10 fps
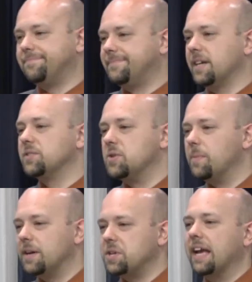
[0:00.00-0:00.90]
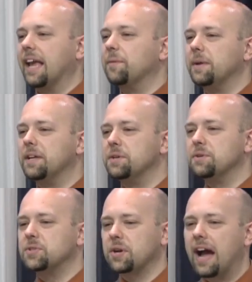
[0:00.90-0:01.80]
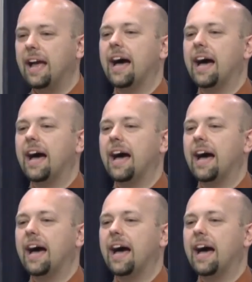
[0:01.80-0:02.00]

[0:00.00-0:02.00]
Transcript: done too much, I can't be used, or I,